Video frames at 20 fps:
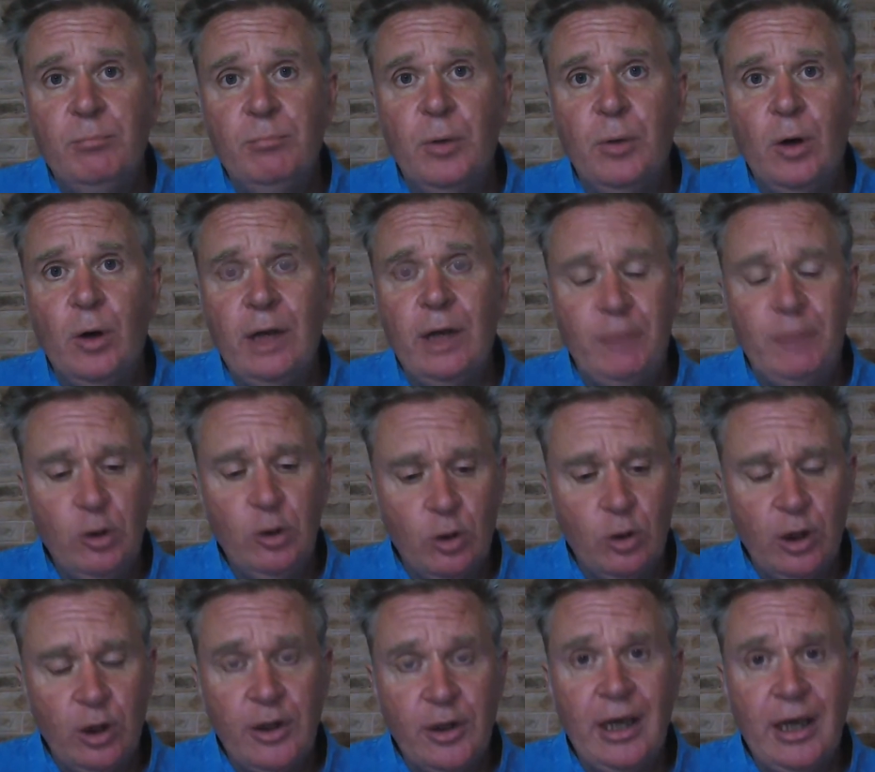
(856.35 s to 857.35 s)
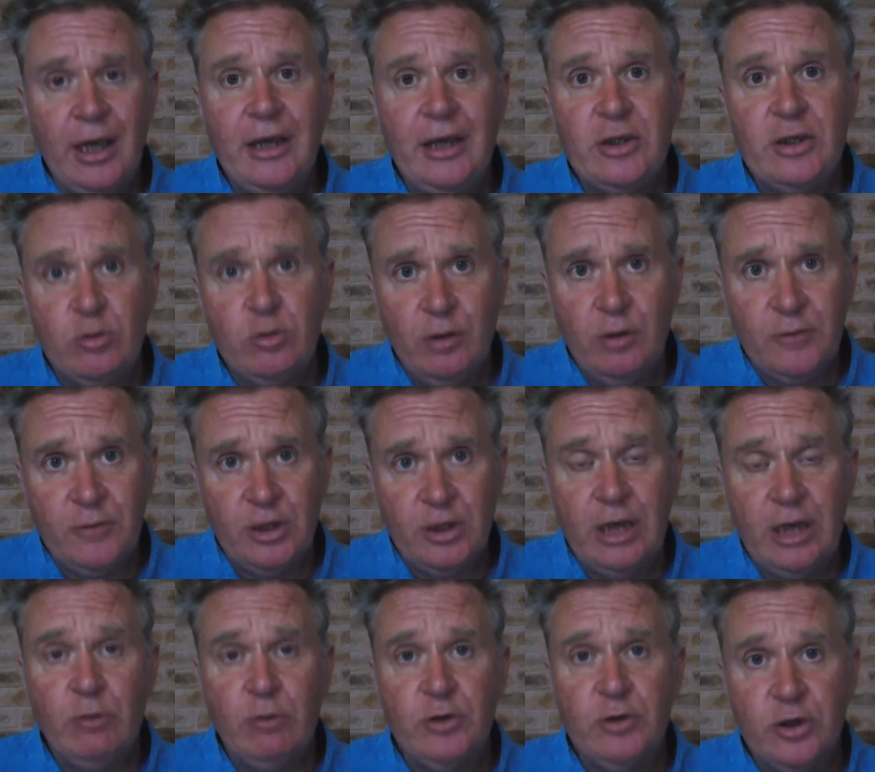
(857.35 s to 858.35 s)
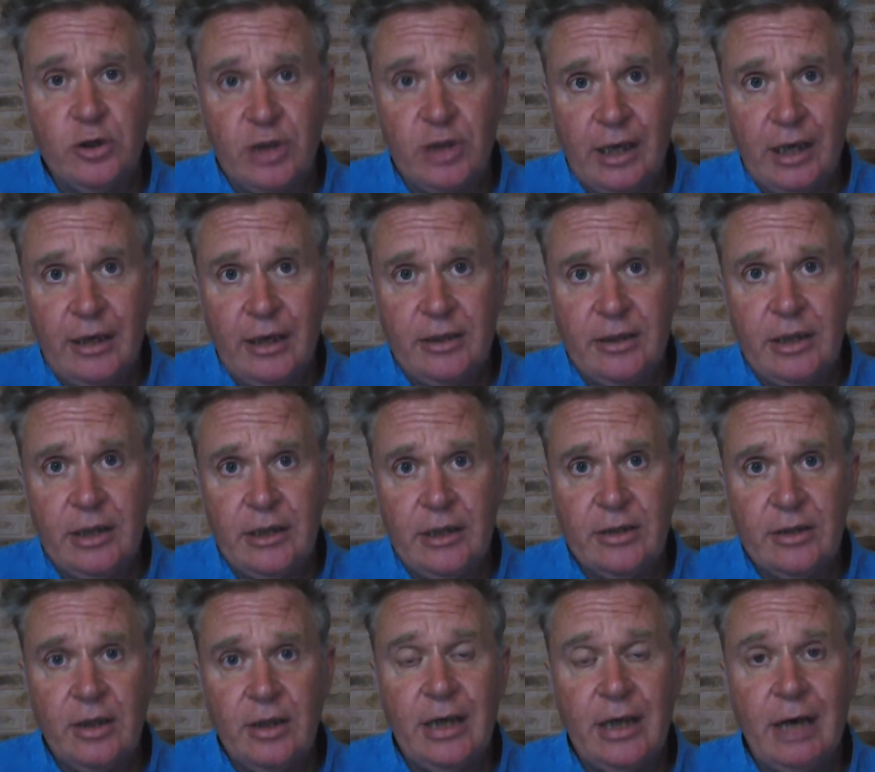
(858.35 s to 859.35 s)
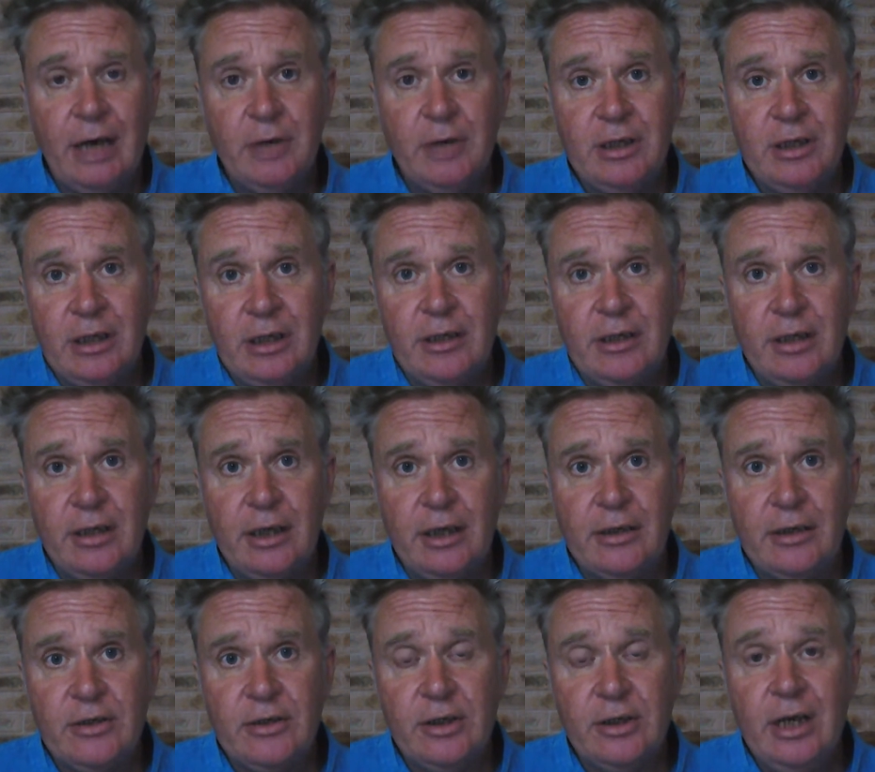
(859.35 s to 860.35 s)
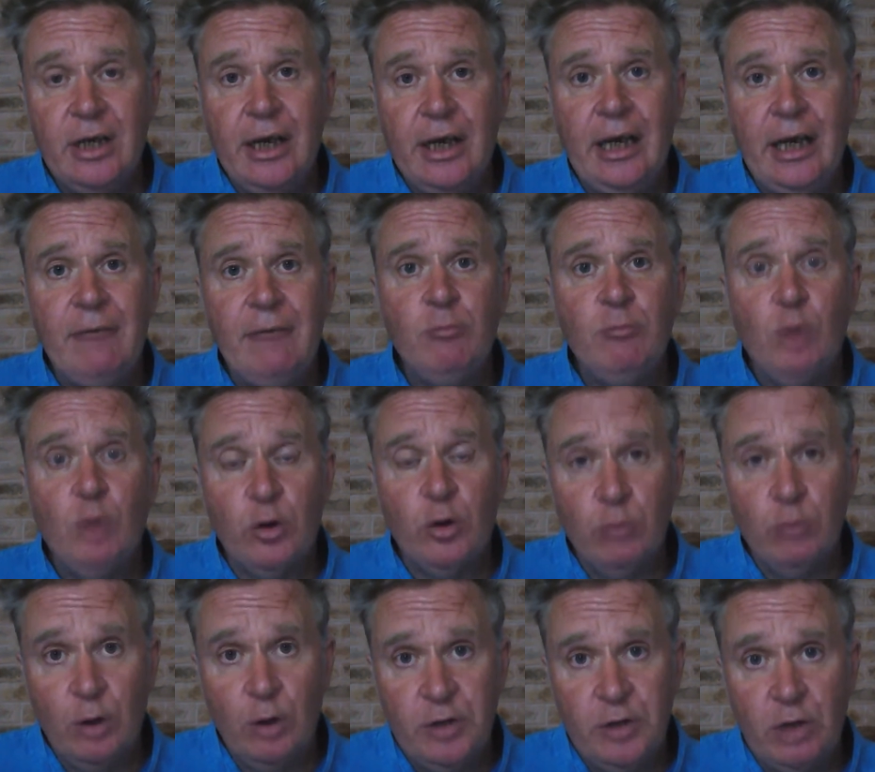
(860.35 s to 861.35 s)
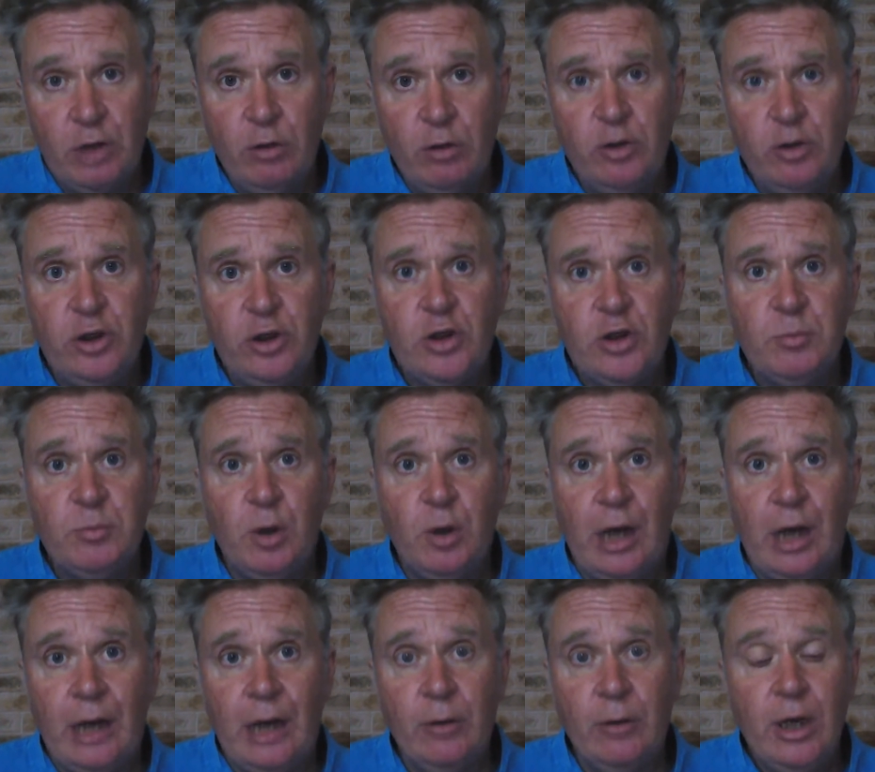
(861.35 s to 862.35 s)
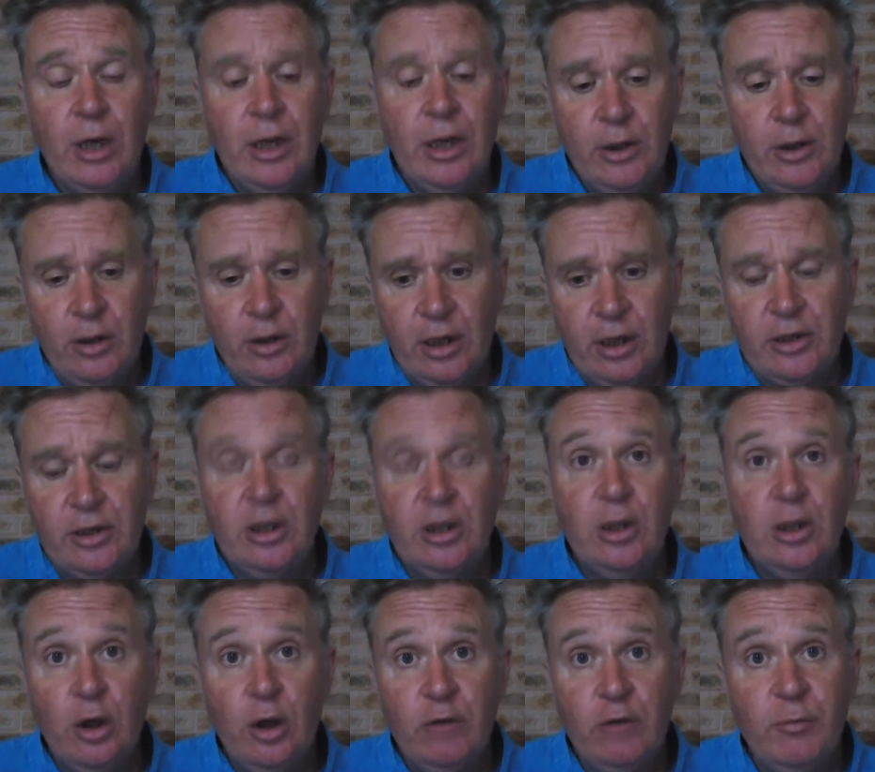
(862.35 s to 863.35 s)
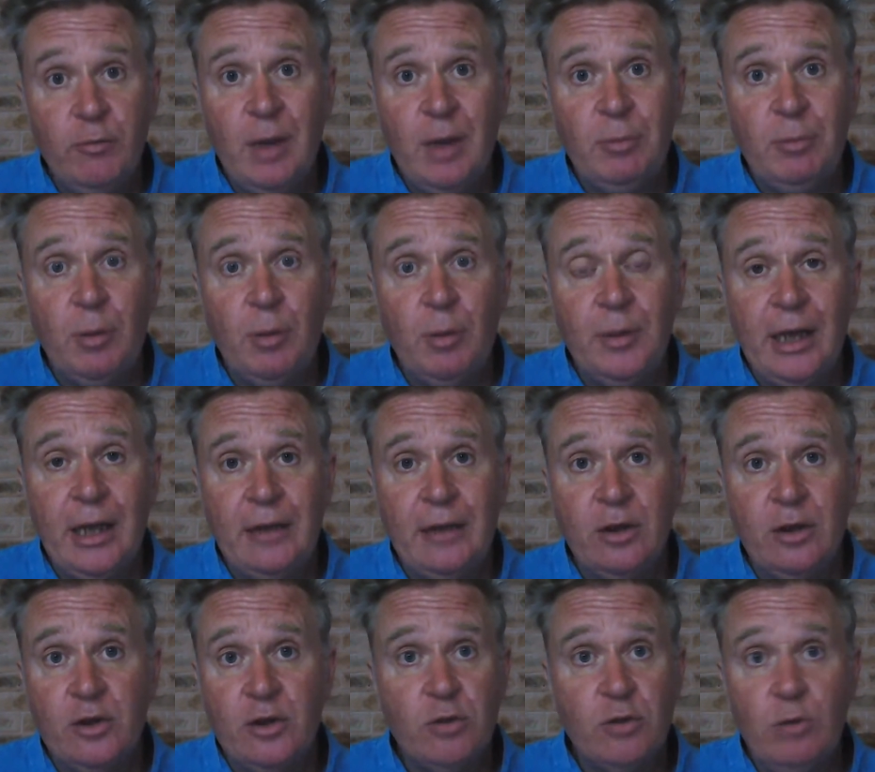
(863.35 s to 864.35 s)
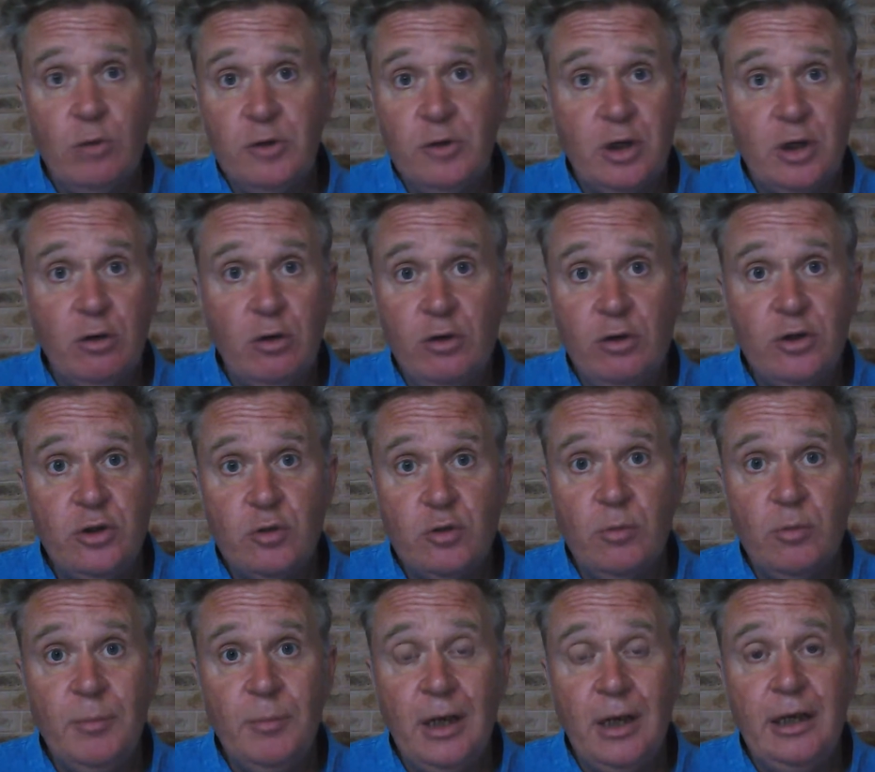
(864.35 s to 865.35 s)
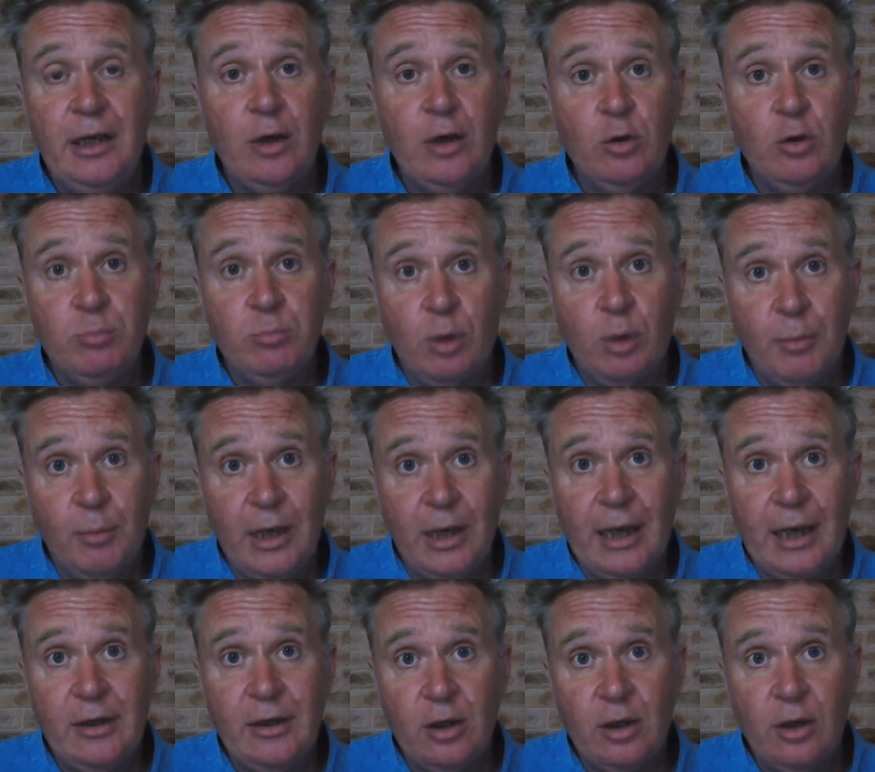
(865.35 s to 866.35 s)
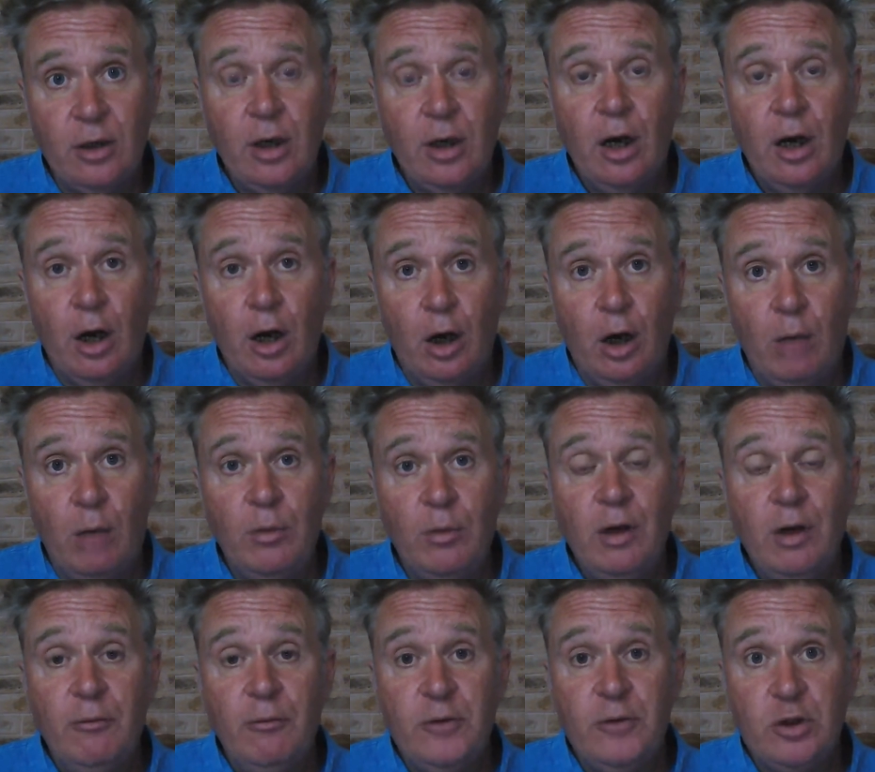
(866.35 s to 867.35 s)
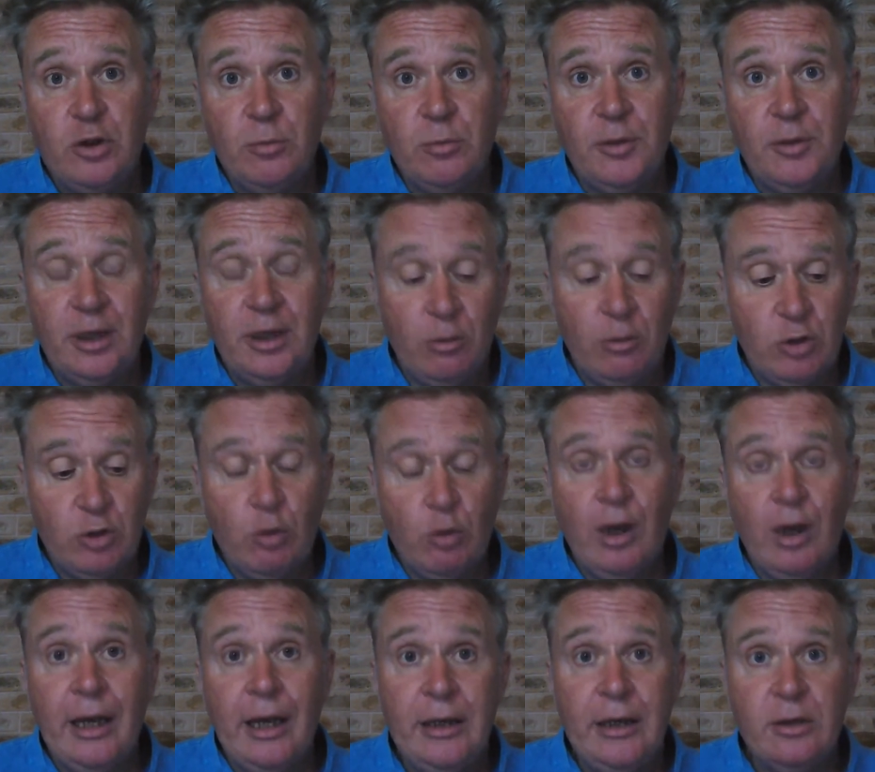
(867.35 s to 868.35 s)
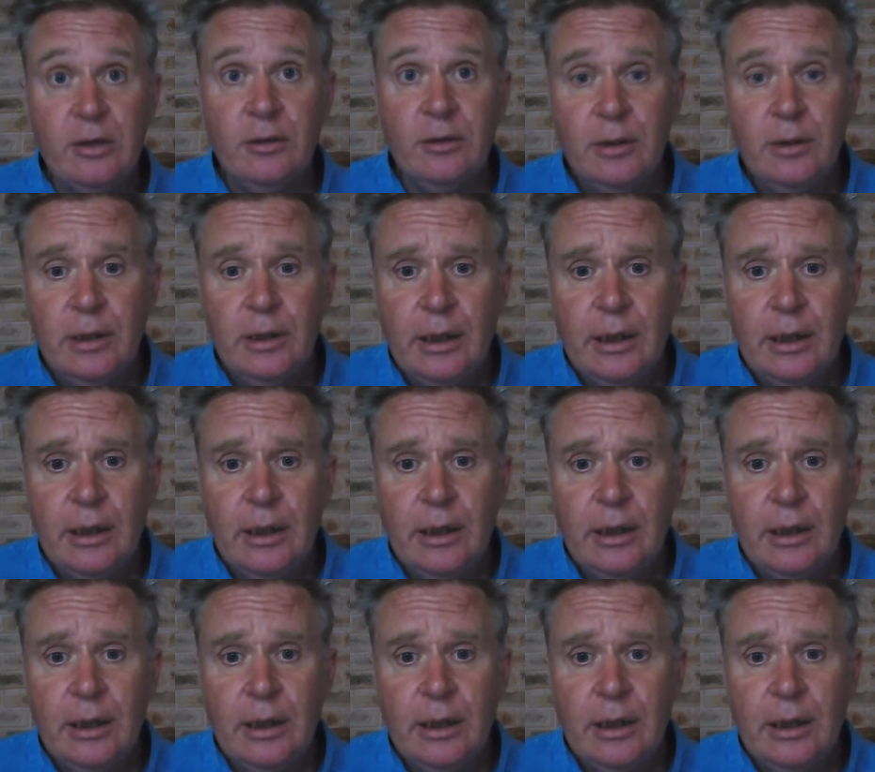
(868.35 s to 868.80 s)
But if you look at the history of secret societies and how they did things, and even what the Rosicrucians put out, you can actually learn from their propaganda, because the Rosicrucians were merely a good propaganda arm for something that was quite hidden.